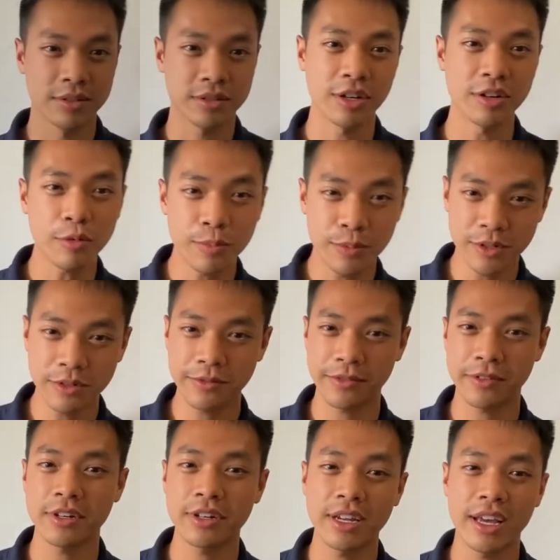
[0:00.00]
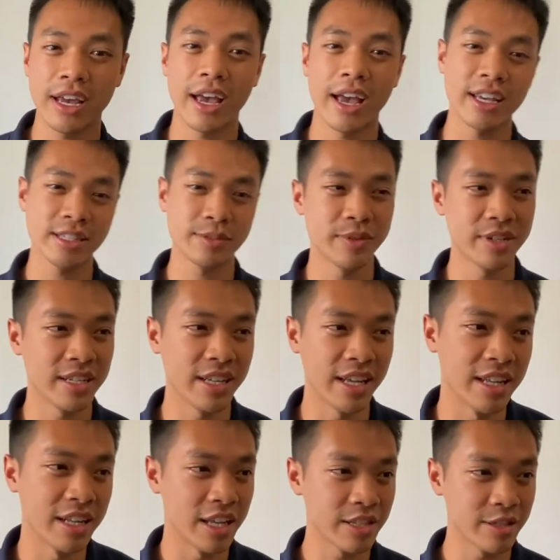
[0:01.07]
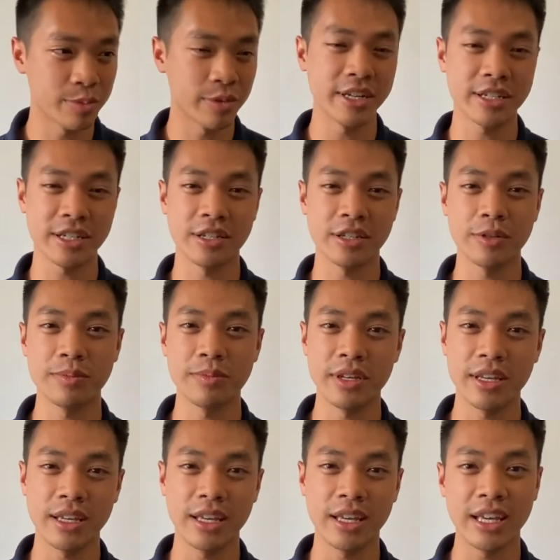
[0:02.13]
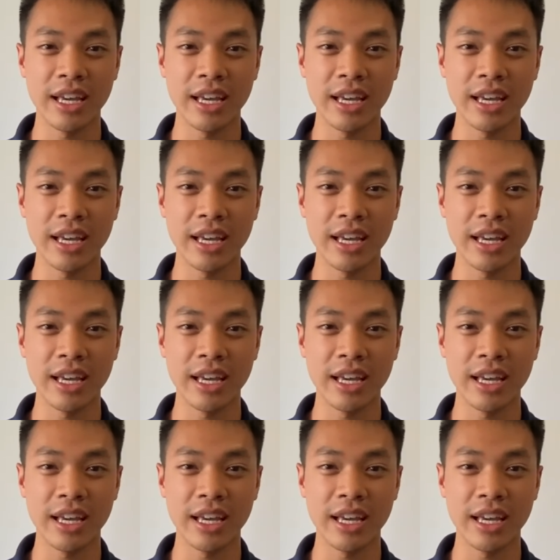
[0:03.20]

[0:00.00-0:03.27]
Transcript: Colonel Bluford has been an inspiration to me.